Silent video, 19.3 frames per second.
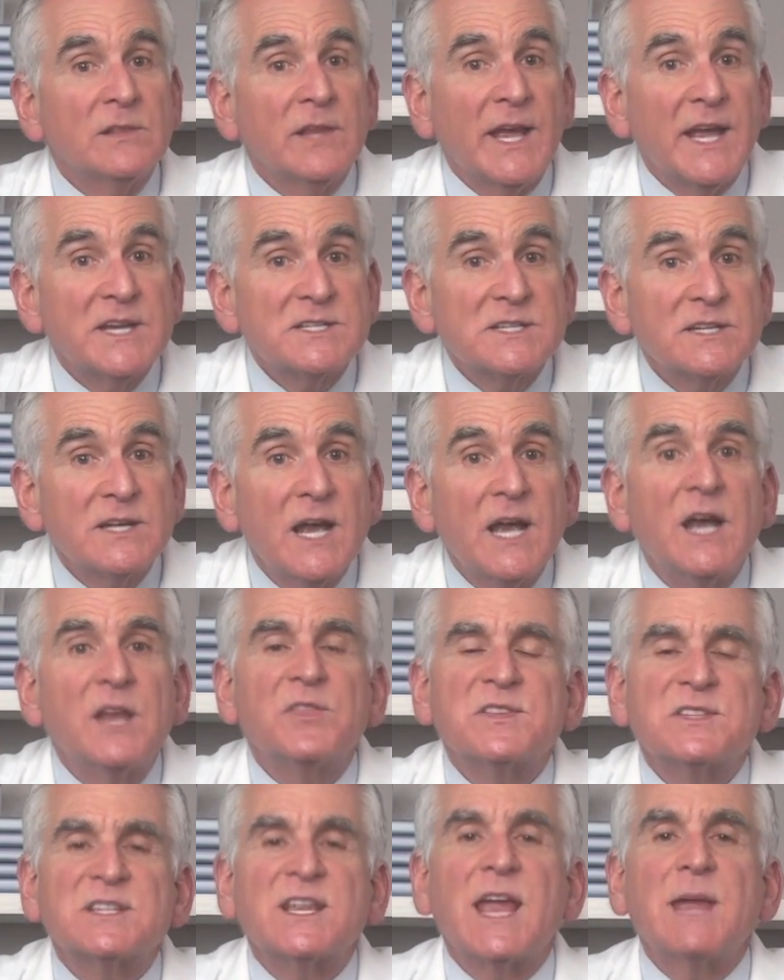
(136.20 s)
Last,
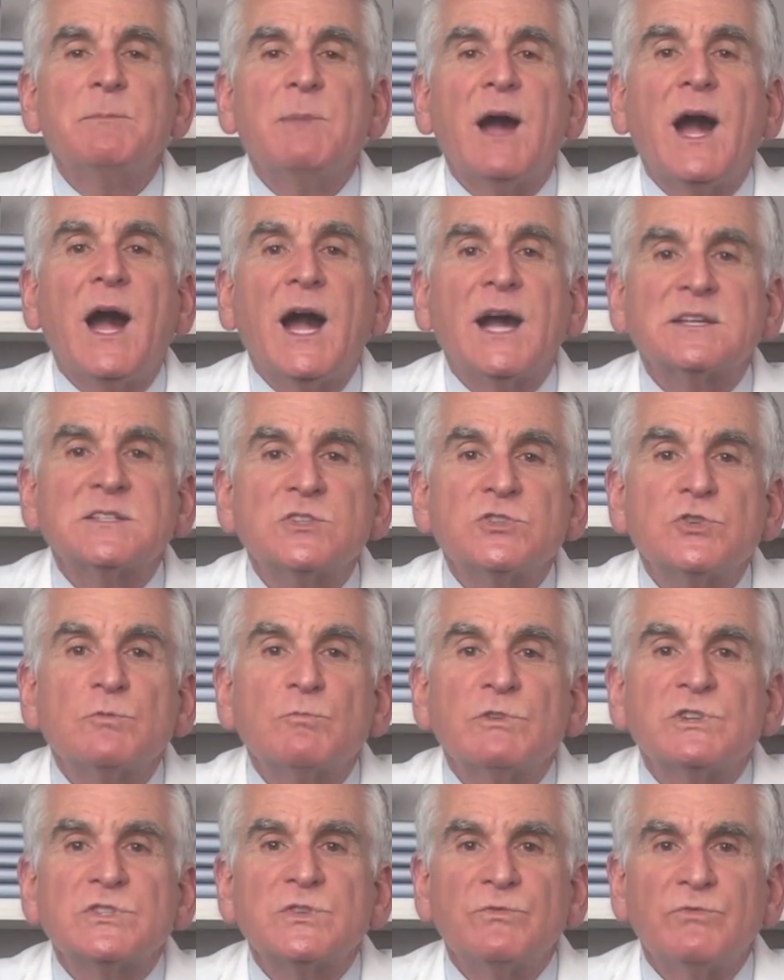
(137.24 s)
the same
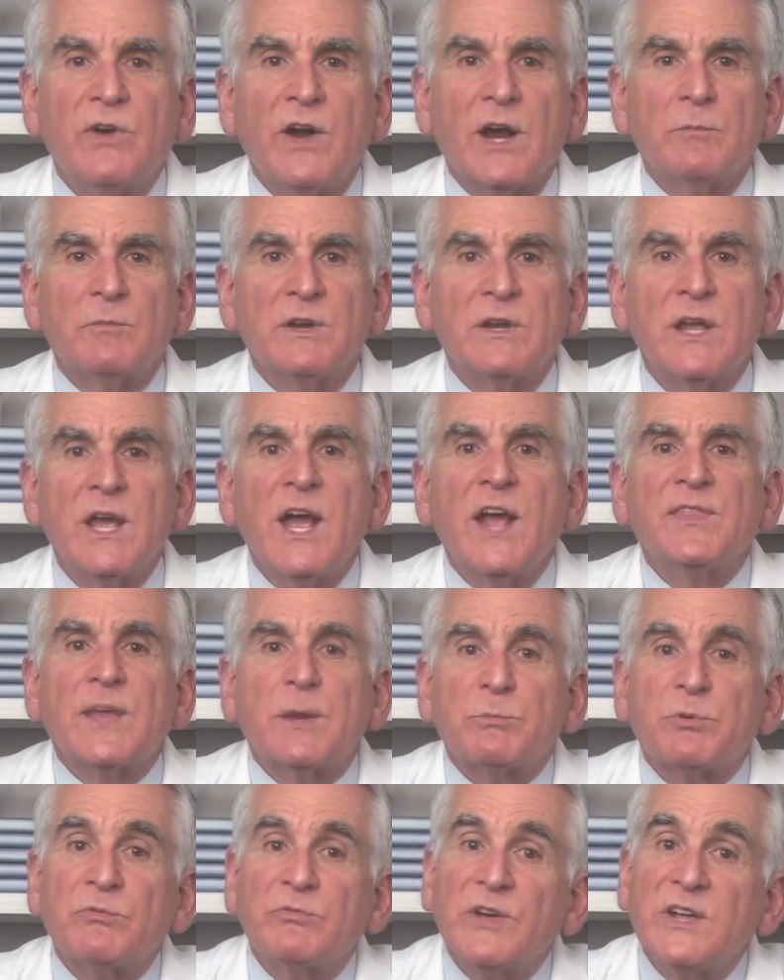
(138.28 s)
oxygen-rich environment
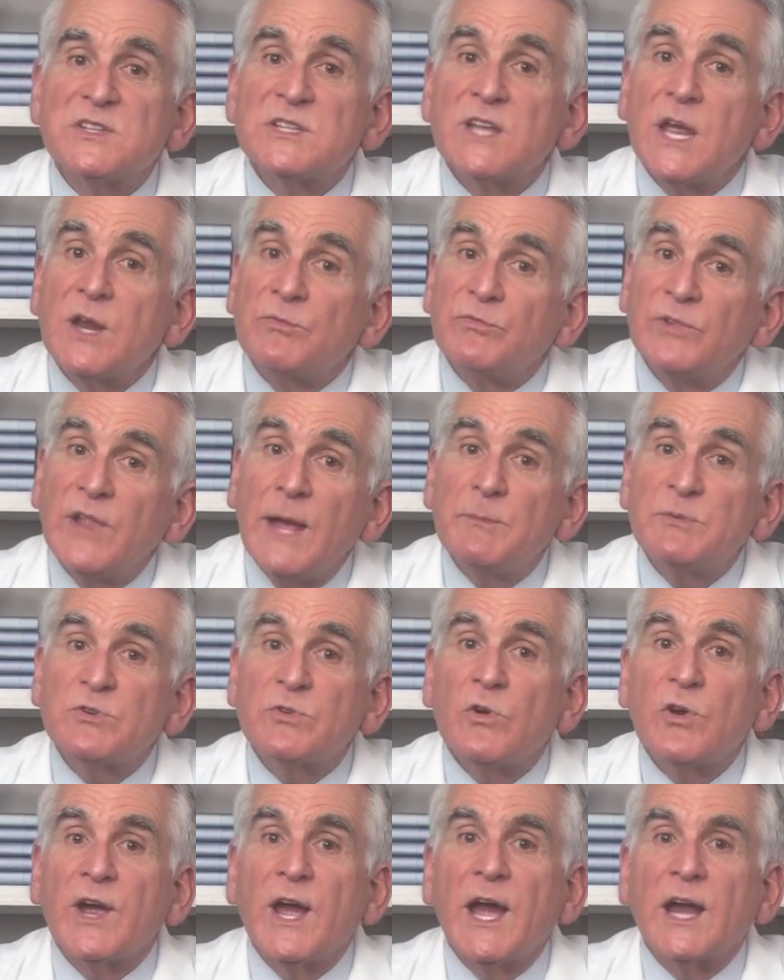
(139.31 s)
that prevents
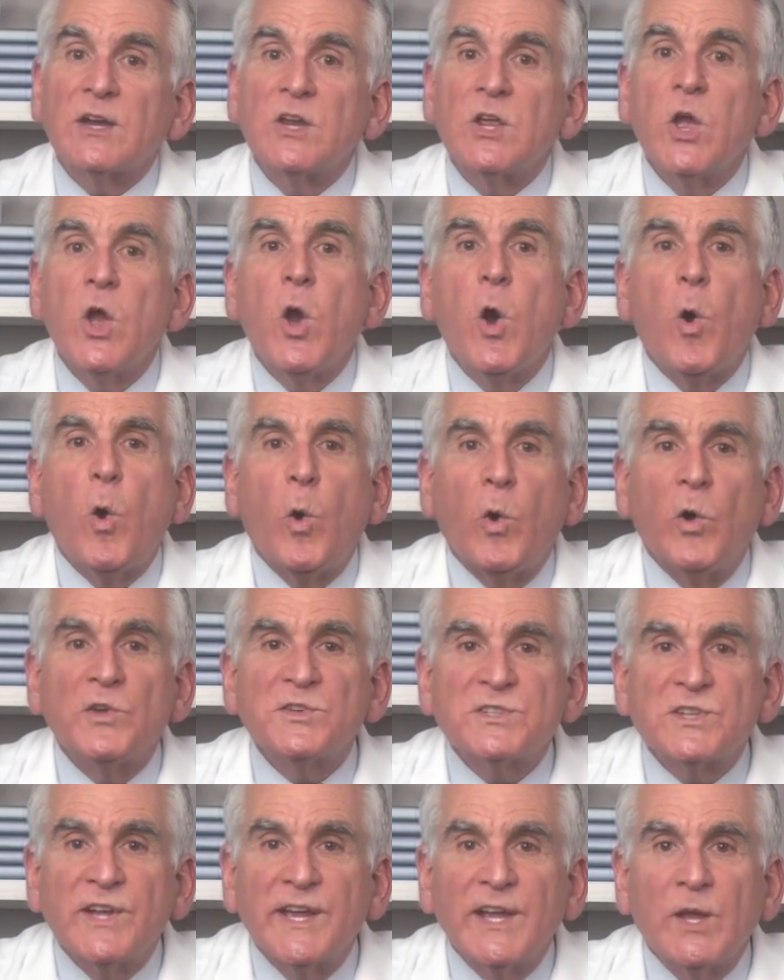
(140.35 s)
inflammatory acne
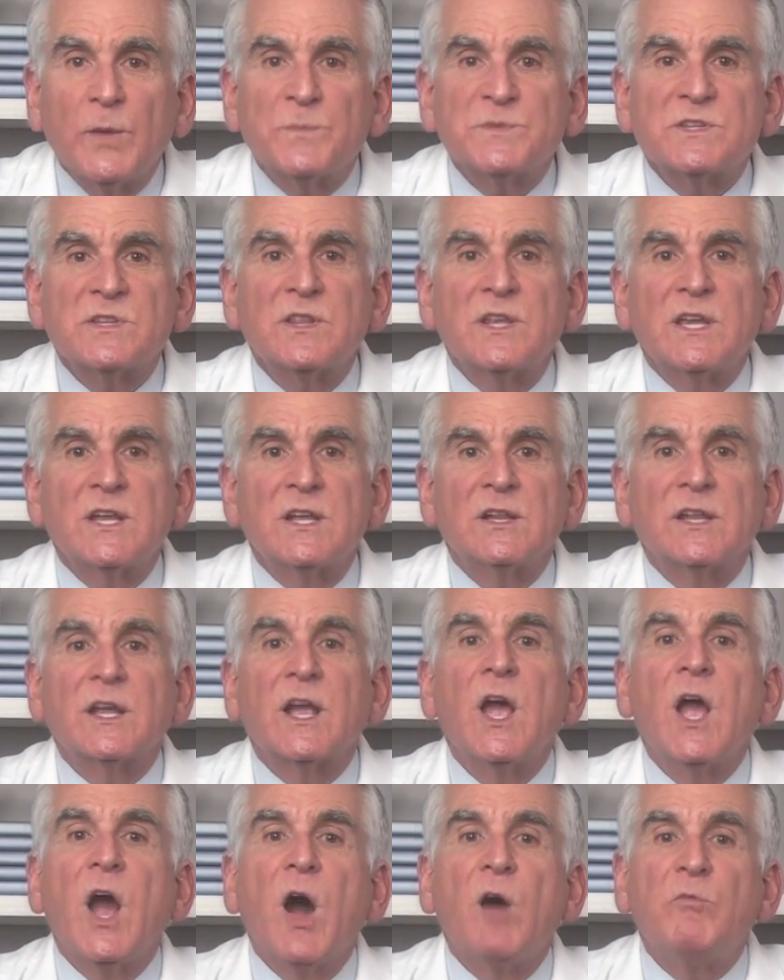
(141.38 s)
also helps in the
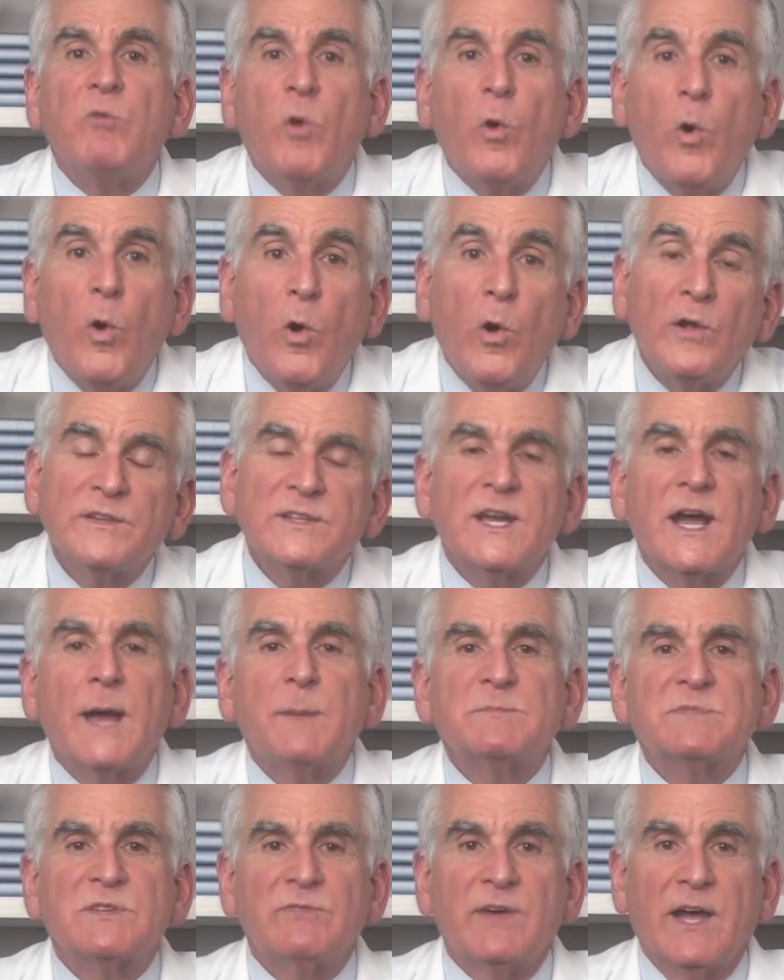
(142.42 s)
healing of all
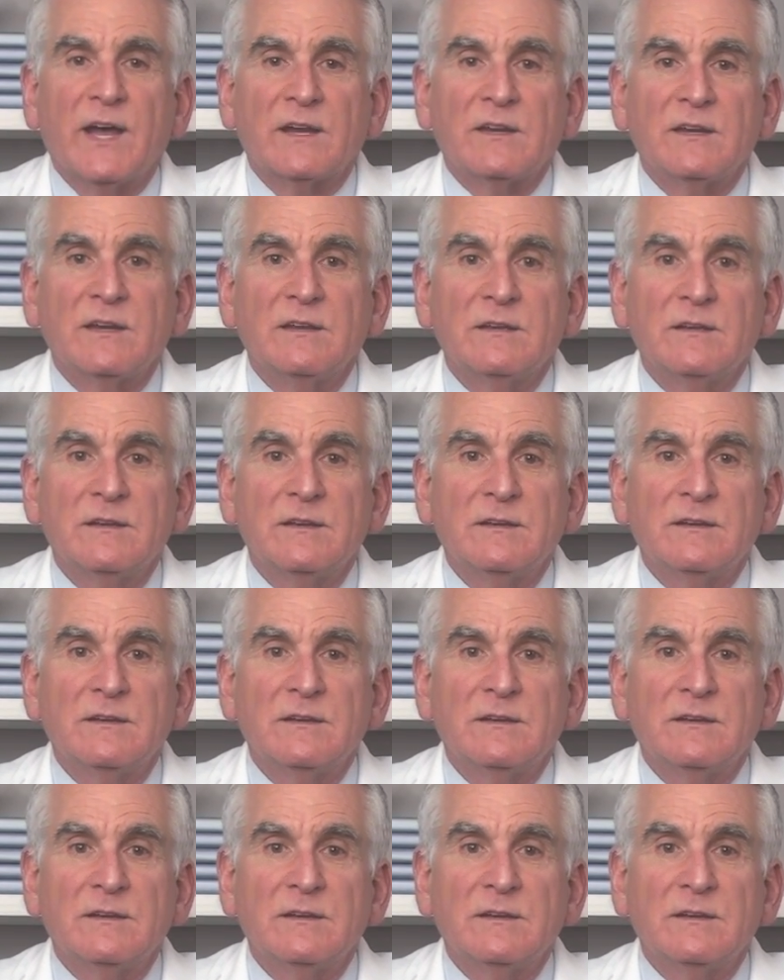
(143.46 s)
types of acne.